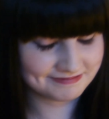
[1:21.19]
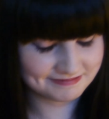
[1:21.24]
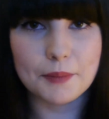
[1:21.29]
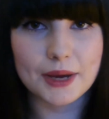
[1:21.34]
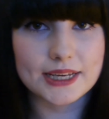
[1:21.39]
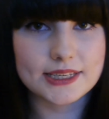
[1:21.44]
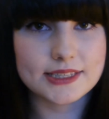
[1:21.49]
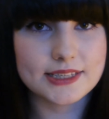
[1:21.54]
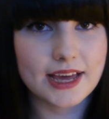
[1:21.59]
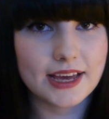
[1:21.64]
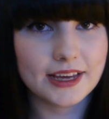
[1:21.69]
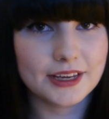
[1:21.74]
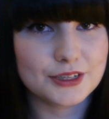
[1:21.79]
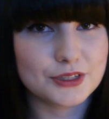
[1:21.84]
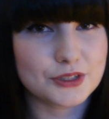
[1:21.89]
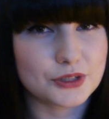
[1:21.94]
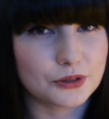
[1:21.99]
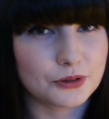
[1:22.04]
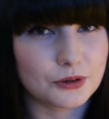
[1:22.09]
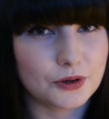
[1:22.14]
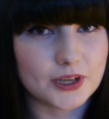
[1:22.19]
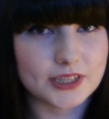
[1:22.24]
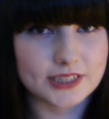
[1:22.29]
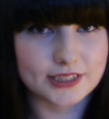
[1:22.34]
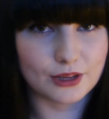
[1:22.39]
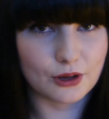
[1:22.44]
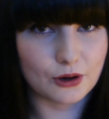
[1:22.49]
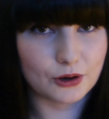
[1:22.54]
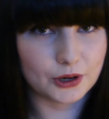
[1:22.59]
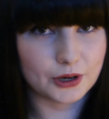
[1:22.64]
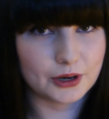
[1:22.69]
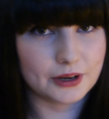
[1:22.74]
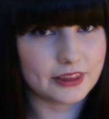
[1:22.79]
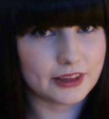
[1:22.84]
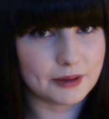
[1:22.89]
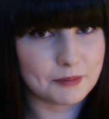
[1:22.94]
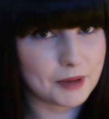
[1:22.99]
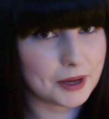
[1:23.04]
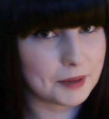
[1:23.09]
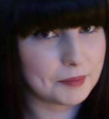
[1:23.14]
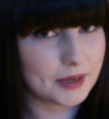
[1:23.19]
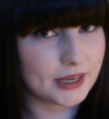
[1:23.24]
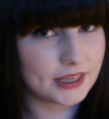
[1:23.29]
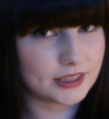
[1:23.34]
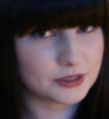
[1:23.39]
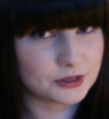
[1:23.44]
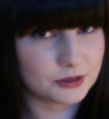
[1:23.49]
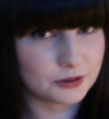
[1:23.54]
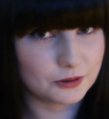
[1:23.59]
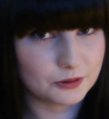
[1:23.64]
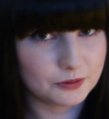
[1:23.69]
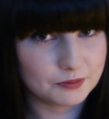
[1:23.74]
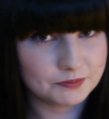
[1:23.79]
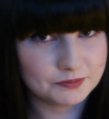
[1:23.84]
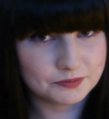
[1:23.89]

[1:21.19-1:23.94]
My second toe is longer than my big toe.